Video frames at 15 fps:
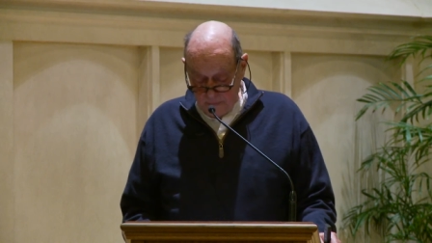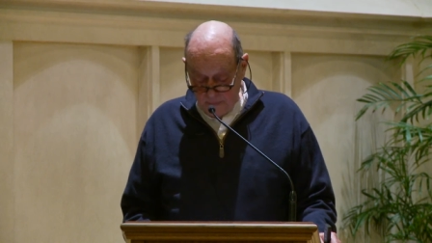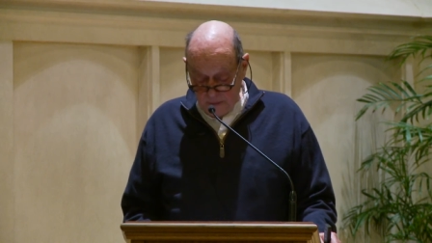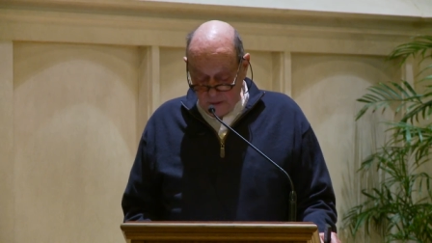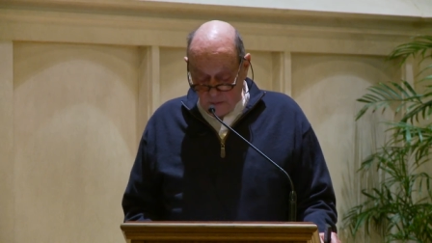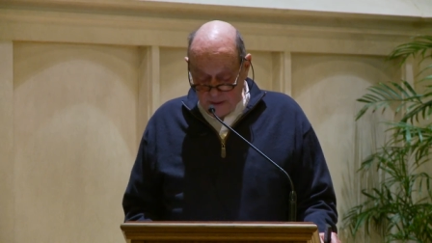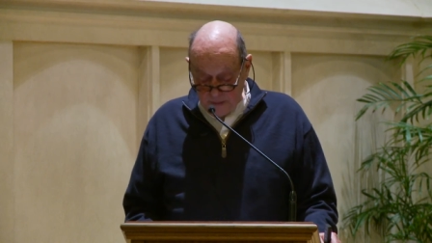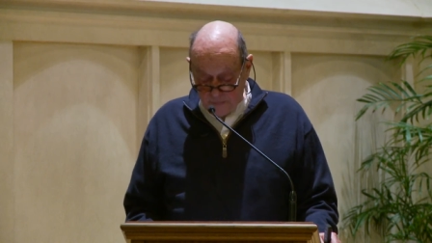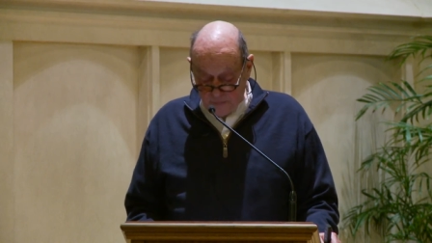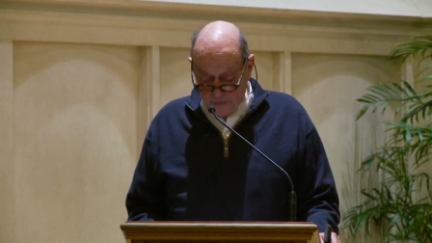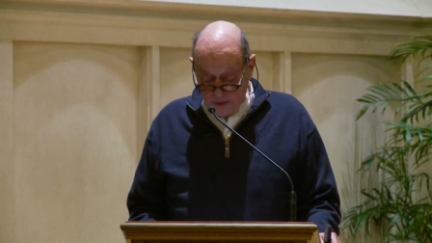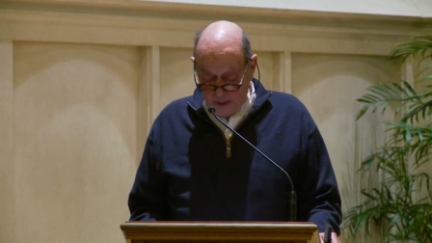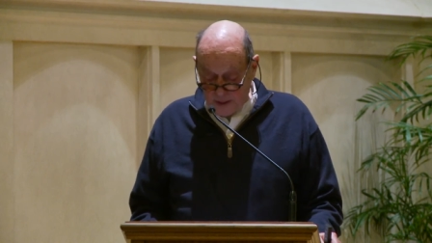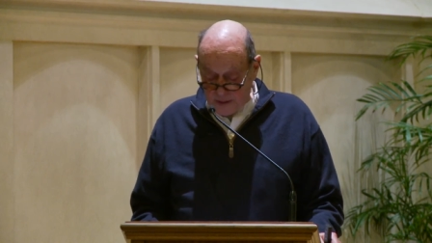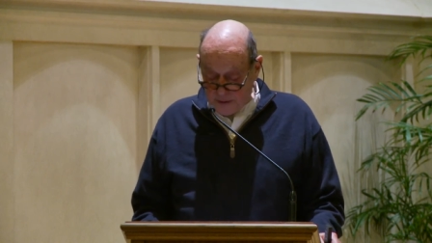The Great
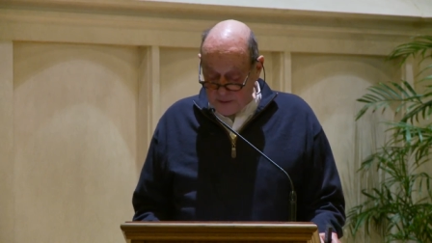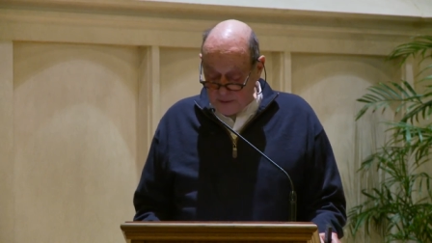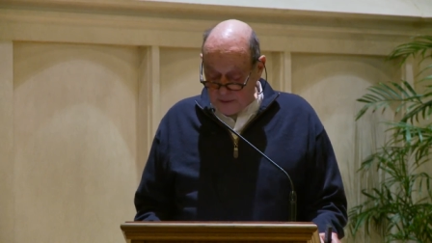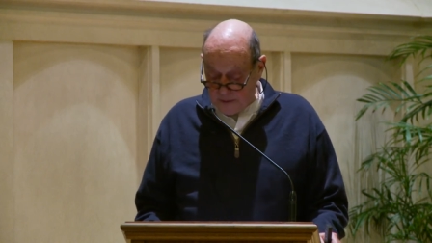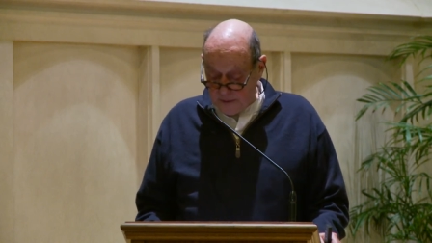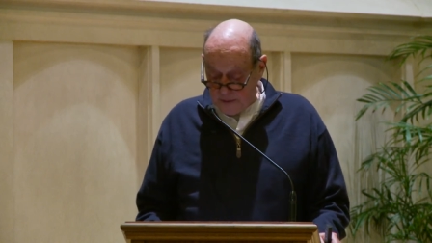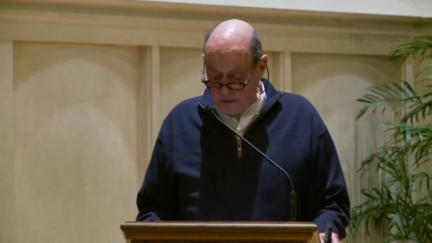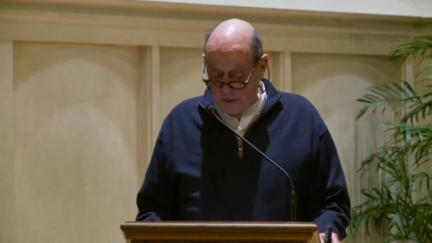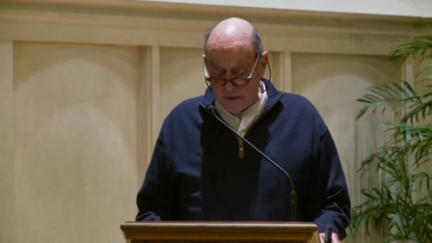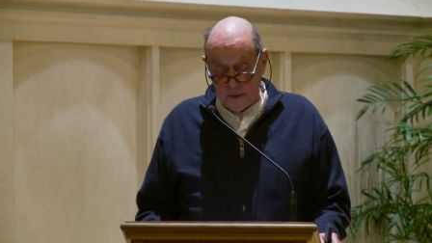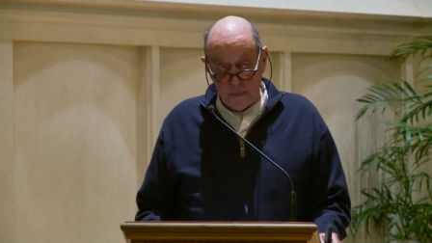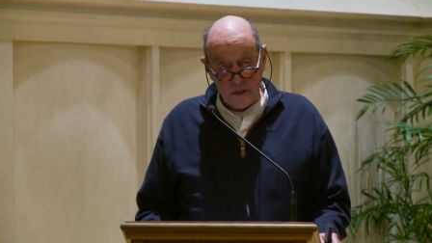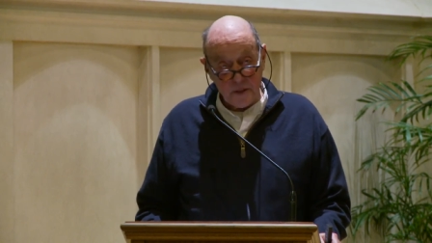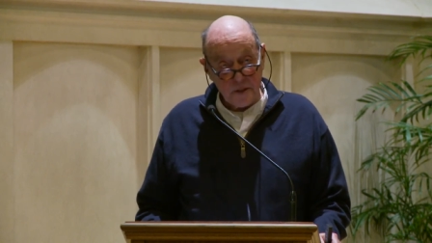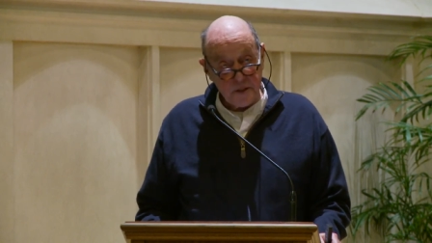Flood on the
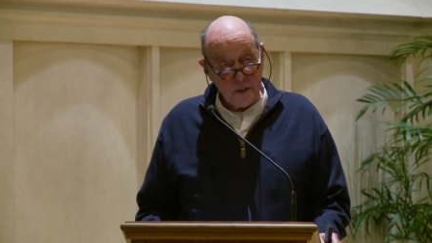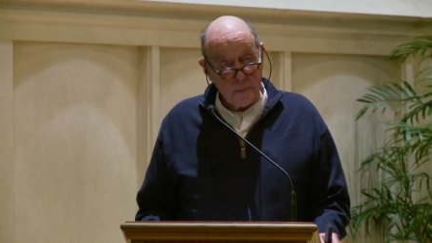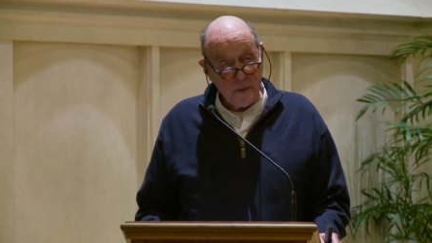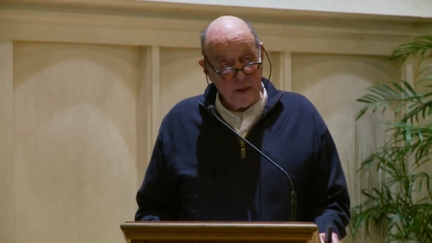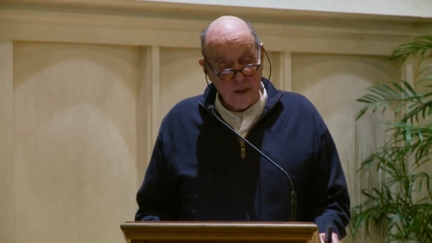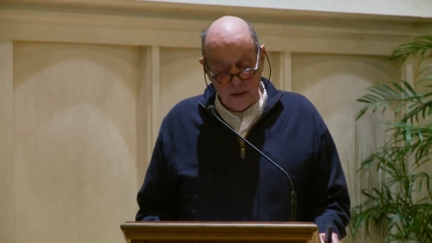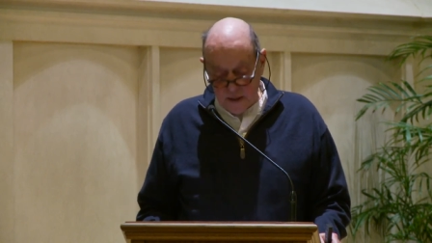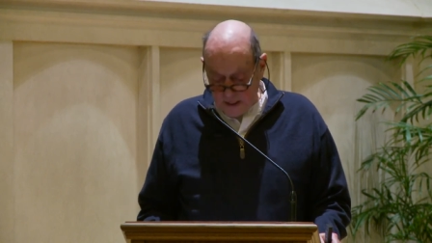Mississippi in